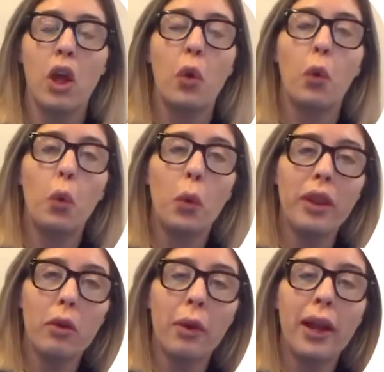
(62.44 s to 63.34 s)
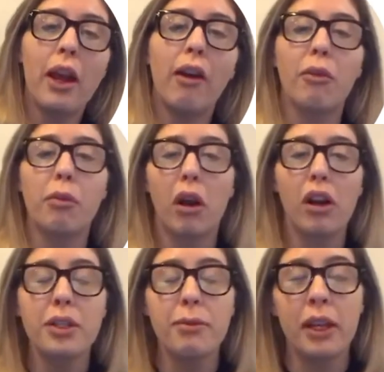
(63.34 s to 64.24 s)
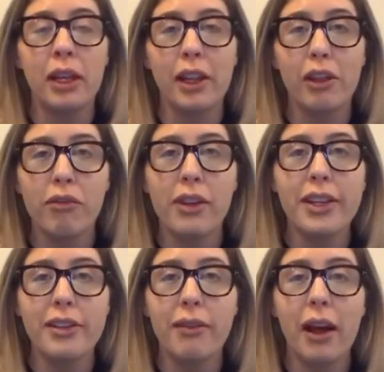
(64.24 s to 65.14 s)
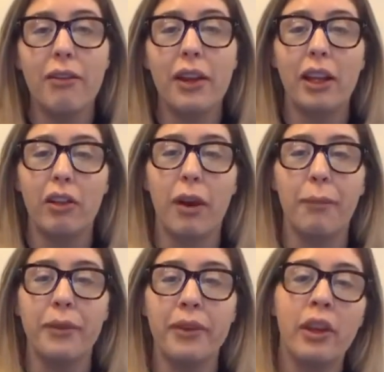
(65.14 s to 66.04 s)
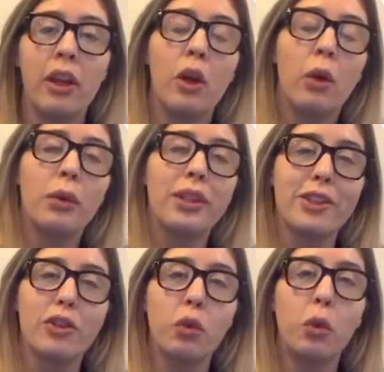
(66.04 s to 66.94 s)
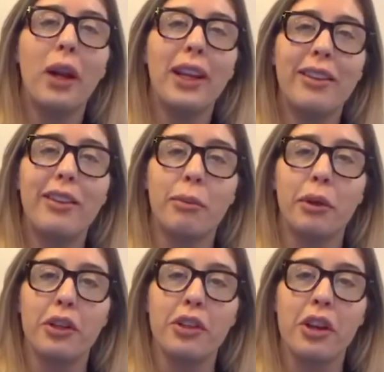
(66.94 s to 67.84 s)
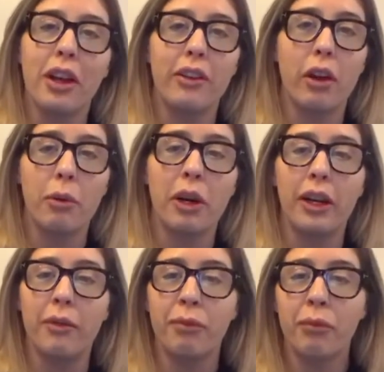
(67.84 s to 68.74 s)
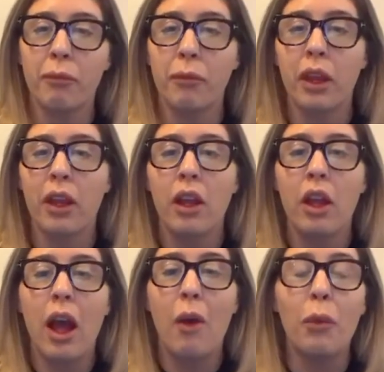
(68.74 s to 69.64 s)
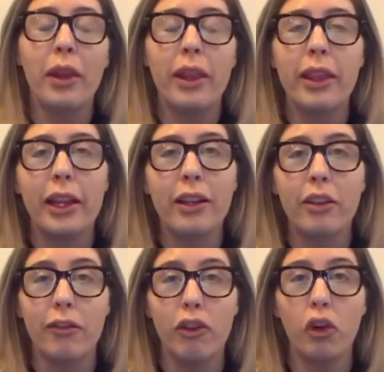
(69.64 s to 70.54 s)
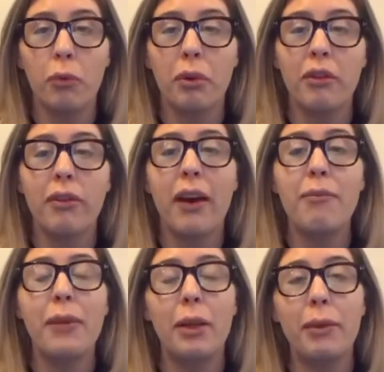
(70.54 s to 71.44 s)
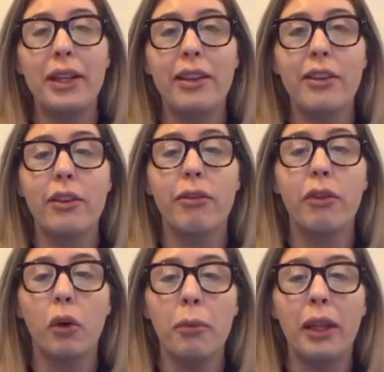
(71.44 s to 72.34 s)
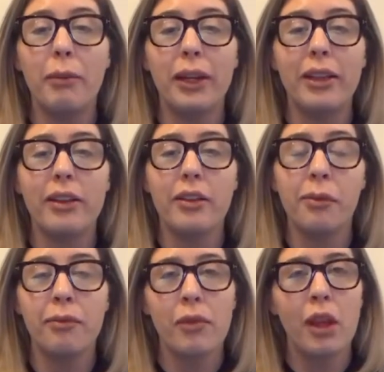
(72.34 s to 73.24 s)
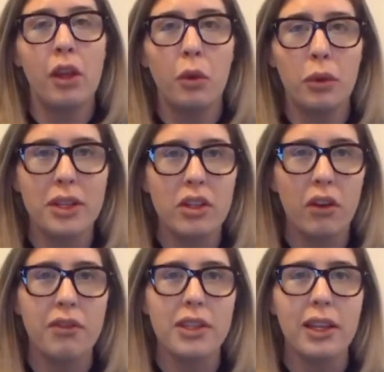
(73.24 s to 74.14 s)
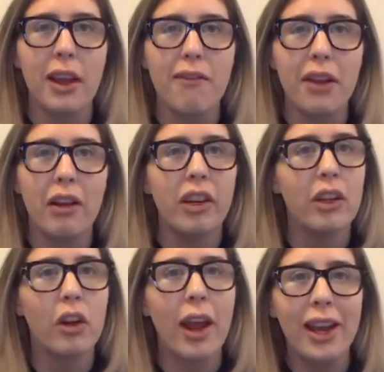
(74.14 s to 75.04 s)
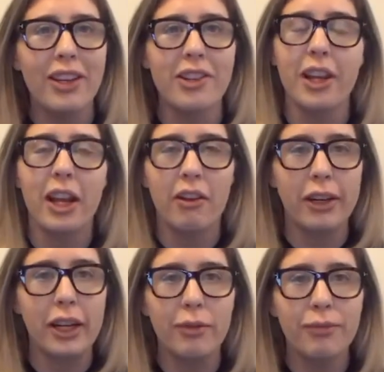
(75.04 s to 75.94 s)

With a weight of approximately 3 to 5 kilograms, which is twice as much as our brain, and with a thickness of 0.5 millimeters to 4 millimeters, which is obviously varied on age and area.